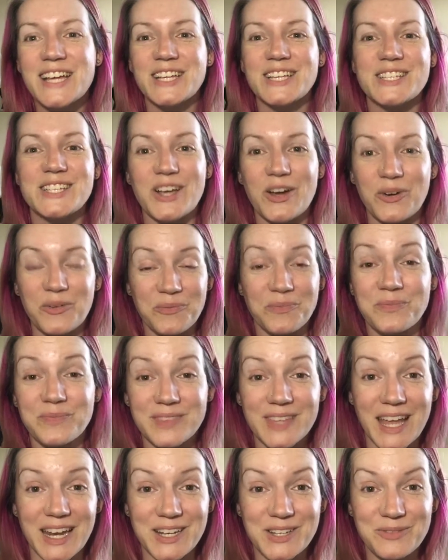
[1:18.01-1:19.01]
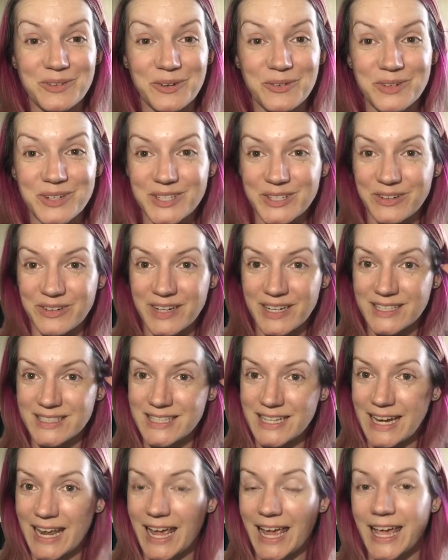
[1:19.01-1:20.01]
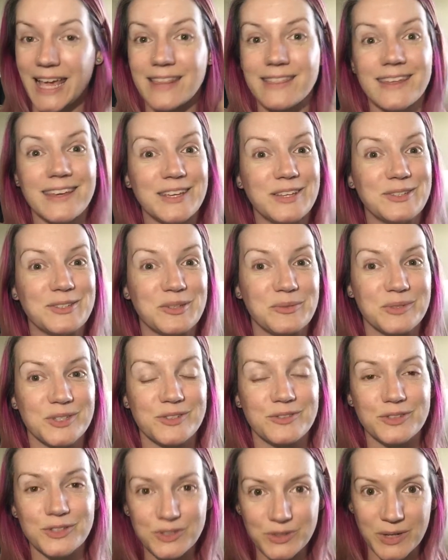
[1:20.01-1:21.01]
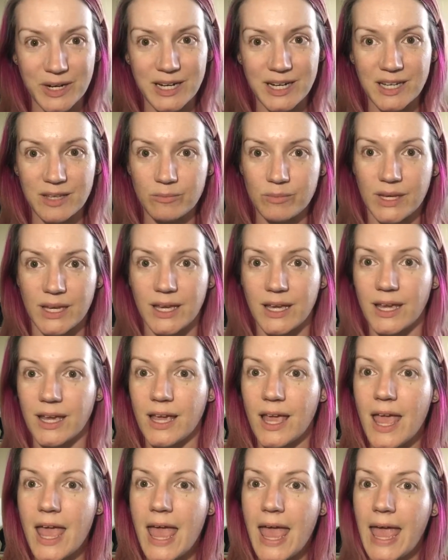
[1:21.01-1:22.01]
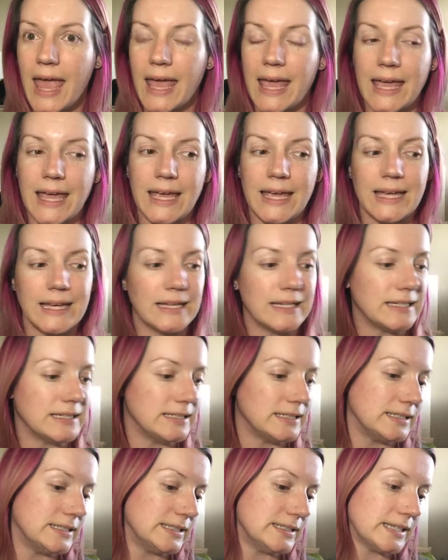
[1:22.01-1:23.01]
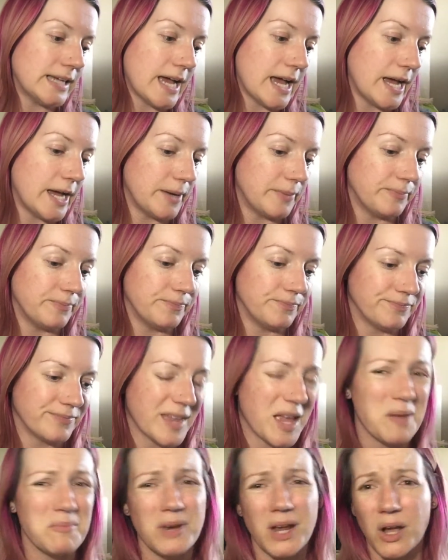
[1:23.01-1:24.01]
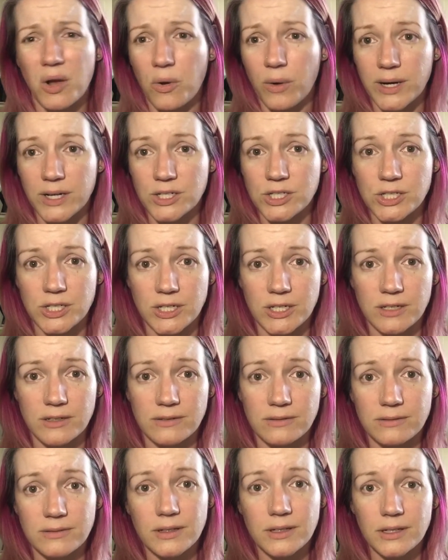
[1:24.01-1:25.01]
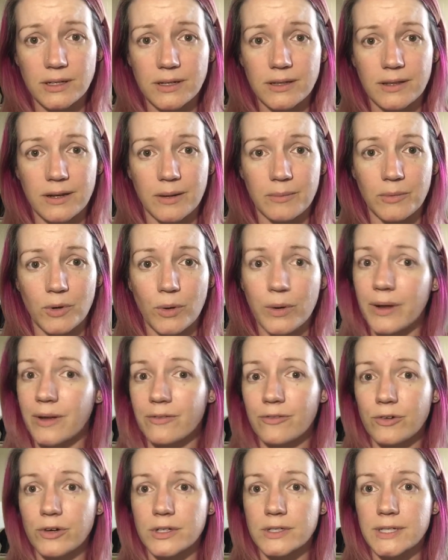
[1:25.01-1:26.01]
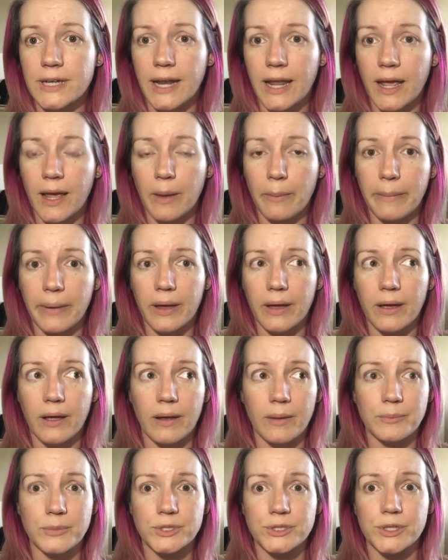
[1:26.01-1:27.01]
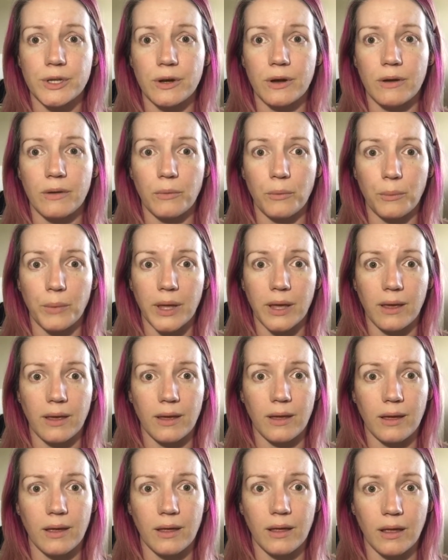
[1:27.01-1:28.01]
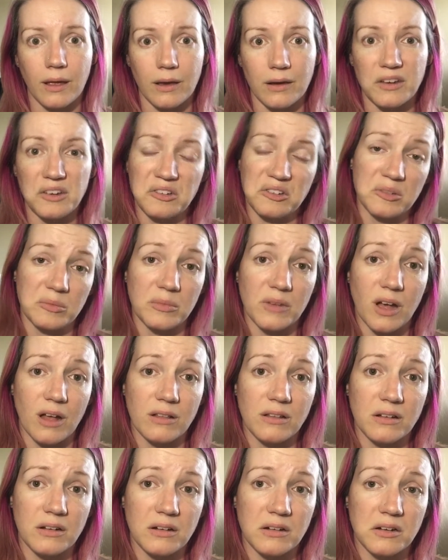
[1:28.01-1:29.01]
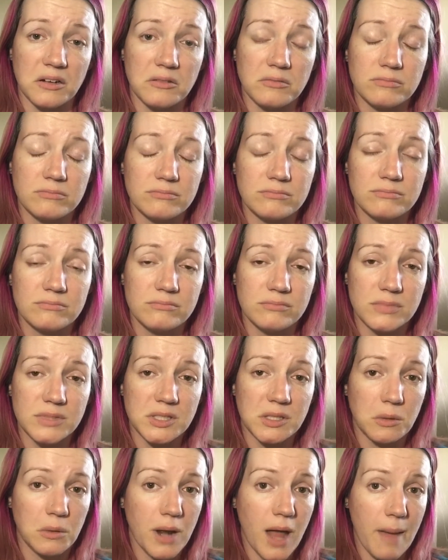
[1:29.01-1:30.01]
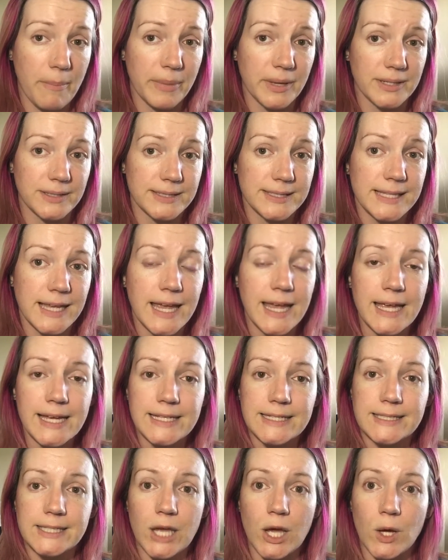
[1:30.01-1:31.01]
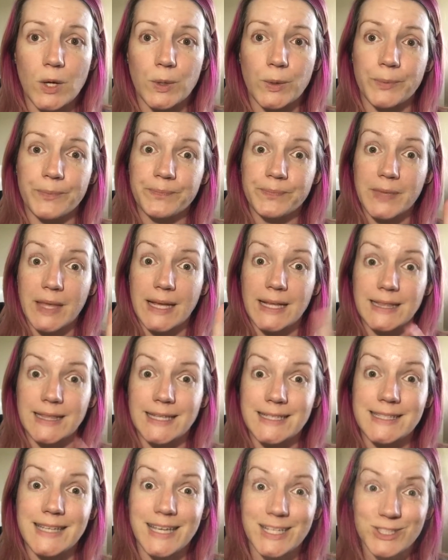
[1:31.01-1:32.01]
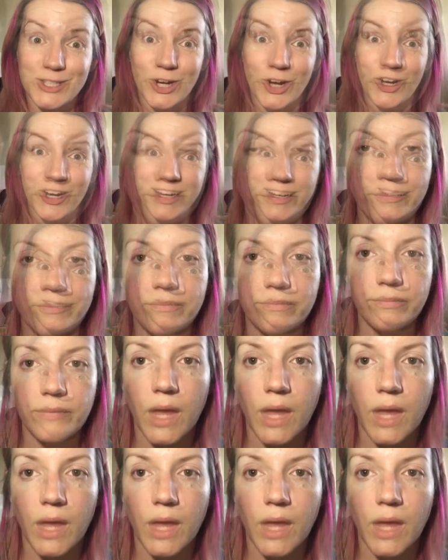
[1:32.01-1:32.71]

So that is what we're doing today. Thank you so much for joining me, and I'm not quite sure the look that I'm going for today, but I'm just gonna wing it and use some color and see what happens. So let's get started.